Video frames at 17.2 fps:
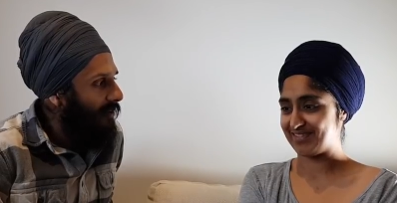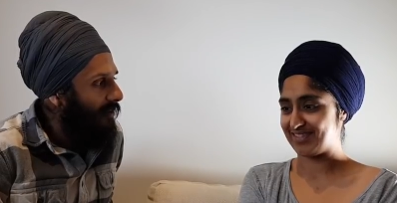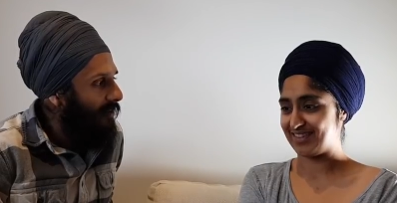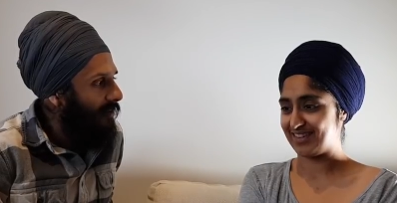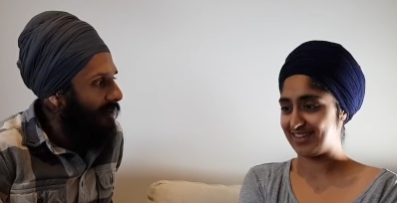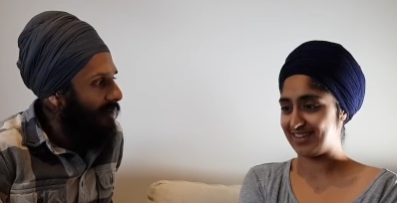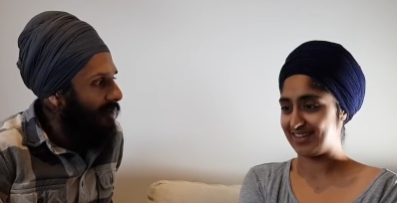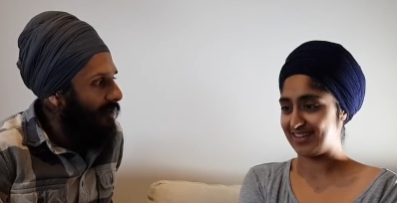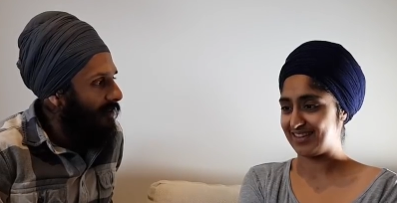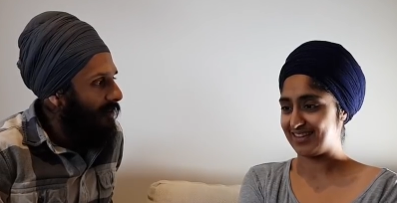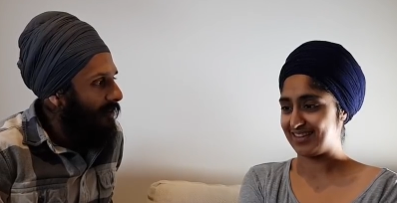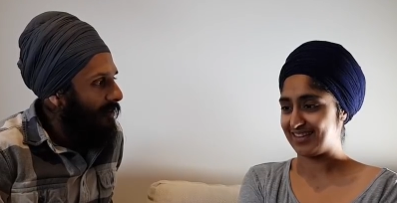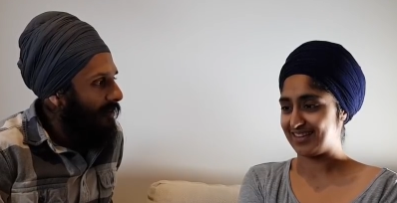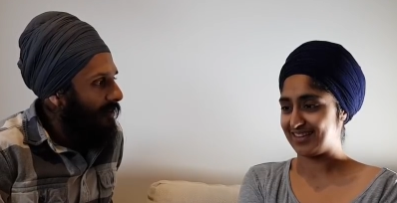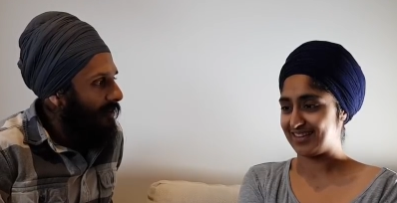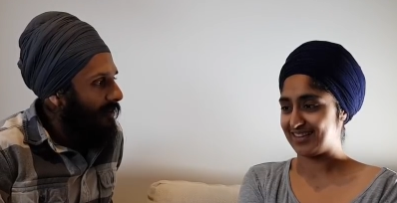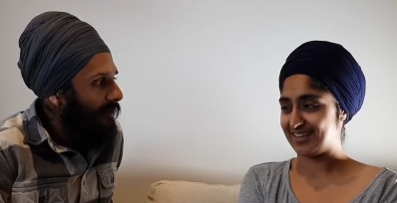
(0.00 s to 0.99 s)

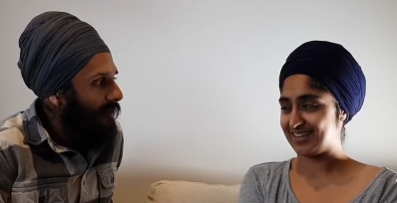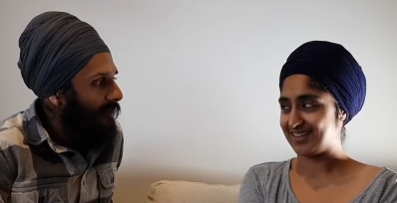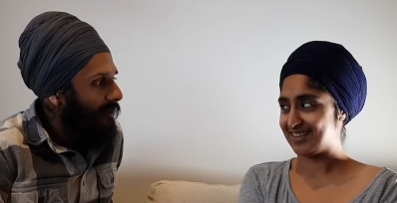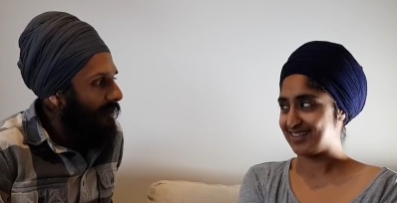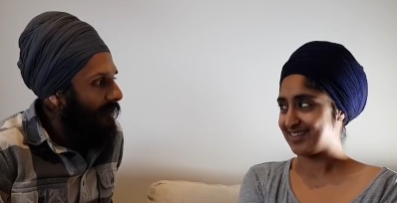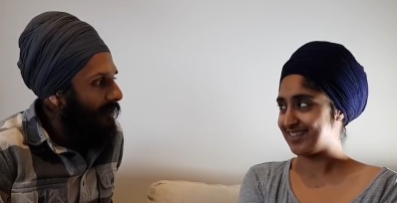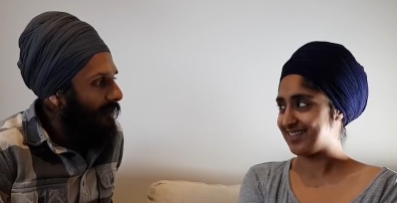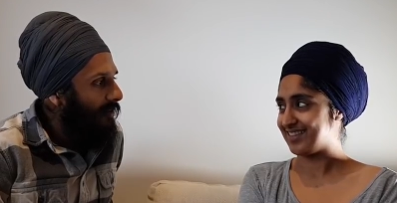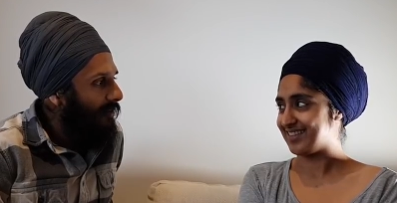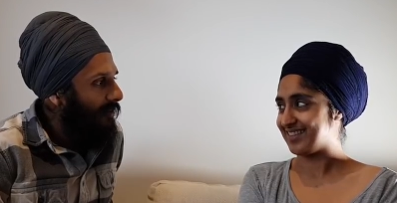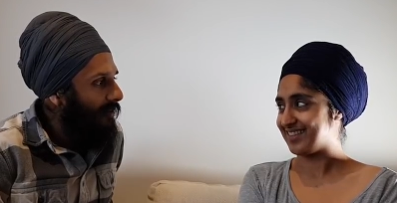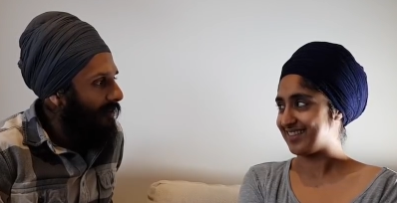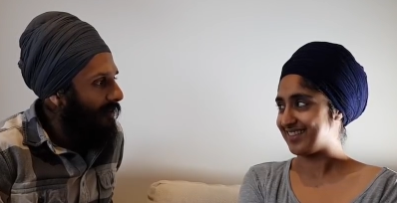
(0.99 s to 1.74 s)
[no speech]